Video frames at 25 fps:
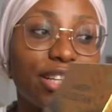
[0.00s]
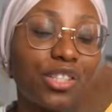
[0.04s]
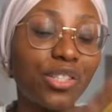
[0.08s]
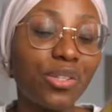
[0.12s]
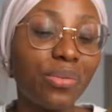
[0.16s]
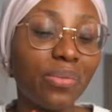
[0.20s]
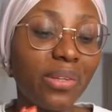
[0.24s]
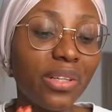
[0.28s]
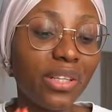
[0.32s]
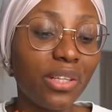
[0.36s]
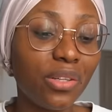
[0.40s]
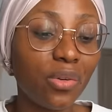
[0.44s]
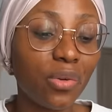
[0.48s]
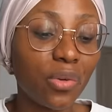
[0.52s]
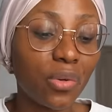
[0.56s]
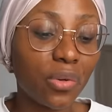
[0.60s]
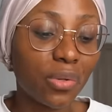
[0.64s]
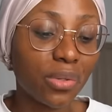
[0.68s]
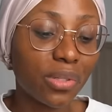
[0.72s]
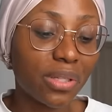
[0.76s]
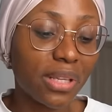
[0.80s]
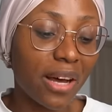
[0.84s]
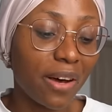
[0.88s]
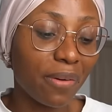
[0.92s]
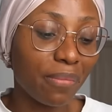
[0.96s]
She really
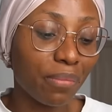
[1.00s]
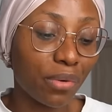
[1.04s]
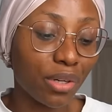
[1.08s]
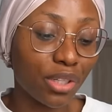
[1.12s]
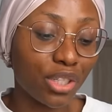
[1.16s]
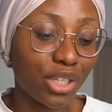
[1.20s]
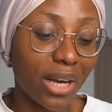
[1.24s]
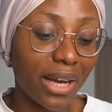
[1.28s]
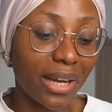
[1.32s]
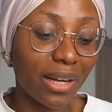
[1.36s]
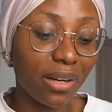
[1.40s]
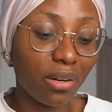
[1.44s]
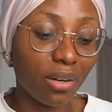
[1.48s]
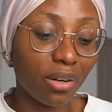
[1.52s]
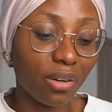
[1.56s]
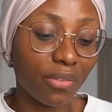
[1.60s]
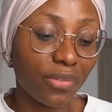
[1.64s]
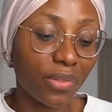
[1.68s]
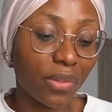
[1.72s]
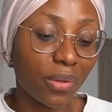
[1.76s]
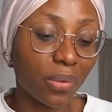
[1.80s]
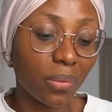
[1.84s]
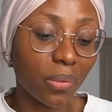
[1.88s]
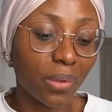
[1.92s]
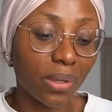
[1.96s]
knows how much I
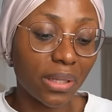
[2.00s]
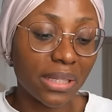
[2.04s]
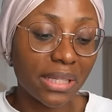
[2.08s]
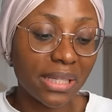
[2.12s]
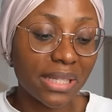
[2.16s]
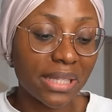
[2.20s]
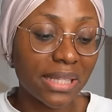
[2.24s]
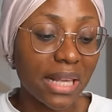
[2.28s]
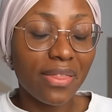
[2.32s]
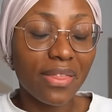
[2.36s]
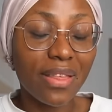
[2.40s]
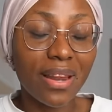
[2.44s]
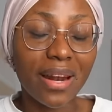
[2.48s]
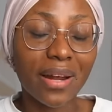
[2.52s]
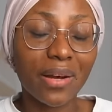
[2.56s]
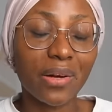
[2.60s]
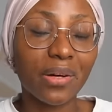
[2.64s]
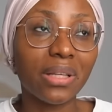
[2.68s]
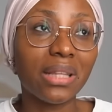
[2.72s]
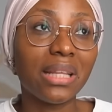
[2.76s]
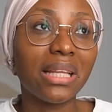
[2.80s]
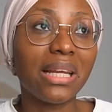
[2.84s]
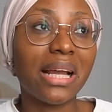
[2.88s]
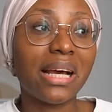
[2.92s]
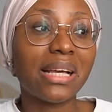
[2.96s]
love the ones that I
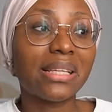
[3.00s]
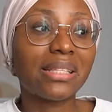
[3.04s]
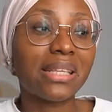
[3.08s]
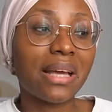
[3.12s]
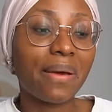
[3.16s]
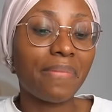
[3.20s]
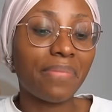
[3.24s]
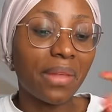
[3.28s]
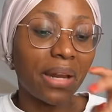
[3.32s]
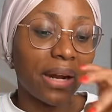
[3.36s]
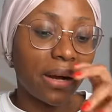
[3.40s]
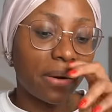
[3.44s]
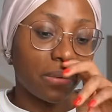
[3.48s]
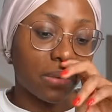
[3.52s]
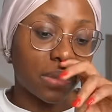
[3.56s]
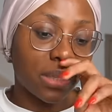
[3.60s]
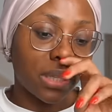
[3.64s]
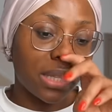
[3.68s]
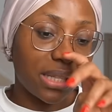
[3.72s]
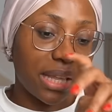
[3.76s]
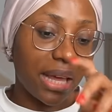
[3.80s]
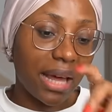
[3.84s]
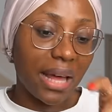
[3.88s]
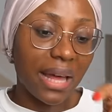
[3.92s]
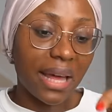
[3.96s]
got the last time that I
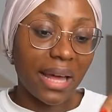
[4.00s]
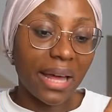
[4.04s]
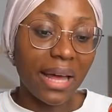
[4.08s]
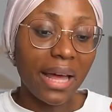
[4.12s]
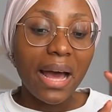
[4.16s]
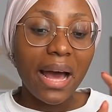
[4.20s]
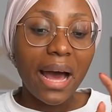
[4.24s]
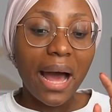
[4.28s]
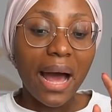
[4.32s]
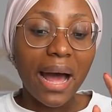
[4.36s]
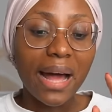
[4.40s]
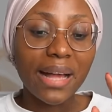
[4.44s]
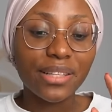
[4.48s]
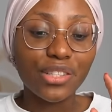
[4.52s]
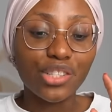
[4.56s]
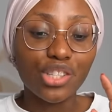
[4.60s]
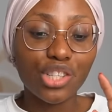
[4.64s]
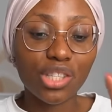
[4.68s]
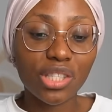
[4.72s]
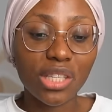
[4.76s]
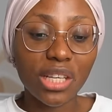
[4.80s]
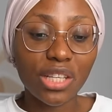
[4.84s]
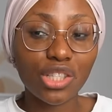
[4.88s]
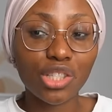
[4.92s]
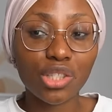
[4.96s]
was there. And
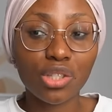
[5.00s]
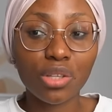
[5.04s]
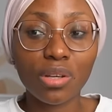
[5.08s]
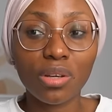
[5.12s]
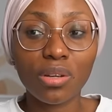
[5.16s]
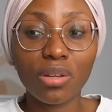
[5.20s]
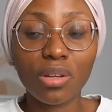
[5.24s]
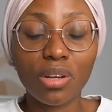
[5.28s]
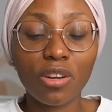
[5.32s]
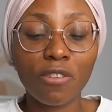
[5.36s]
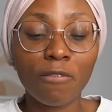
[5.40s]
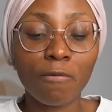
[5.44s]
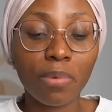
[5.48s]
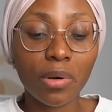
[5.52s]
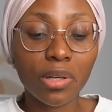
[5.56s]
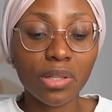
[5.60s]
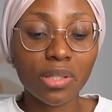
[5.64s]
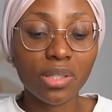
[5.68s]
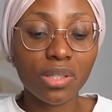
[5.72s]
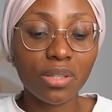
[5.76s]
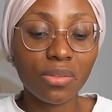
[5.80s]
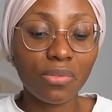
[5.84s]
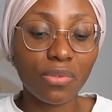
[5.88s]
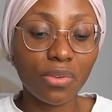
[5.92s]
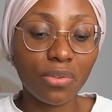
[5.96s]
she said she saw a lot of
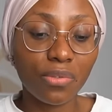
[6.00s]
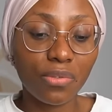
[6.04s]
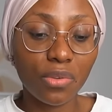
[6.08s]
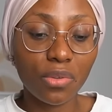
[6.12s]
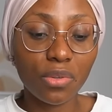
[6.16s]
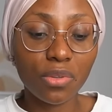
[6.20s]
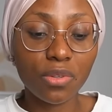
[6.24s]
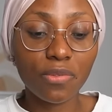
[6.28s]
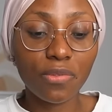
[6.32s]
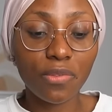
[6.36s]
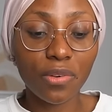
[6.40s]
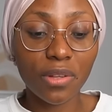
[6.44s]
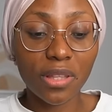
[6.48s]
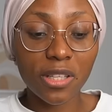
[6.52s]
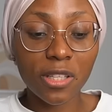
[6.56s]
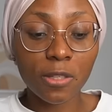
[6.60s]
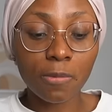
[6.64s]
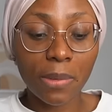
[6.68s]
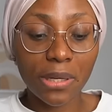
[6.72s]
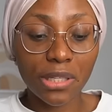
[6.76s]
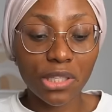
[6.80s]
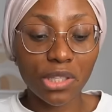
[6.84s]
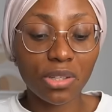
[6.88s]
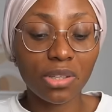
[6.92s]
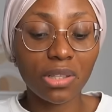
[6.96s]
positive reviews for this
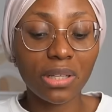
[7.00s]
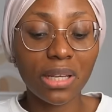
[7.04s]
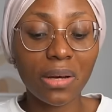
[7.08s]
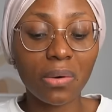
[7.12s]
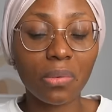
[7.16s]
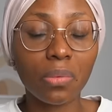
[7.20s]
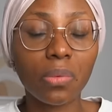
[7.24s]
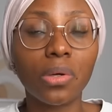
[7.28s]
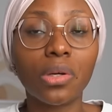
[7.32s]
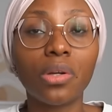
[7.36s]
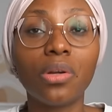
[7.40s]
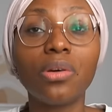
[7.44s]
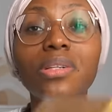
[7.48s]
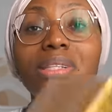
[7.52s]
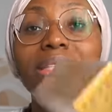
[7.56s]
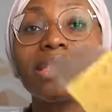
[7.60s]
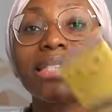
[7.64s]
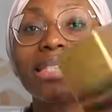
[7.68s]
particular one on